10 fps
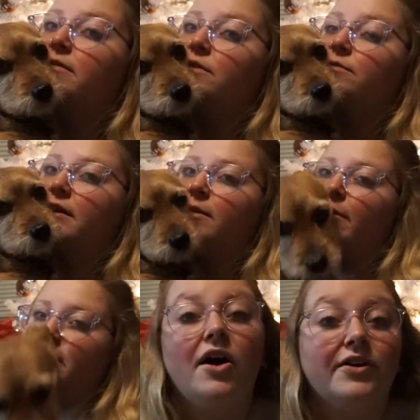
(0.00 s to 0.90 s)
love you. Okay,
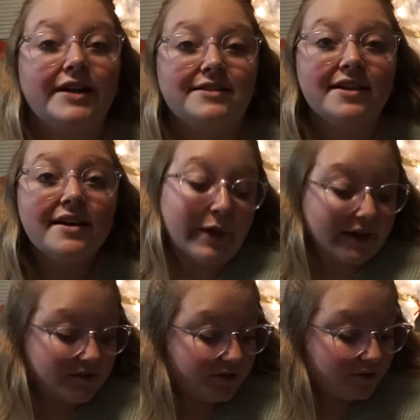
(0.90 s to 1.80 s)
bye. All right,
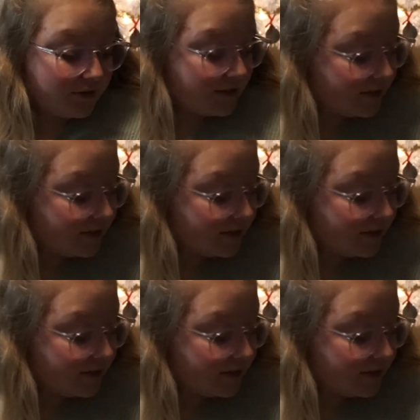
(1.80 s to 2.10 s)
back to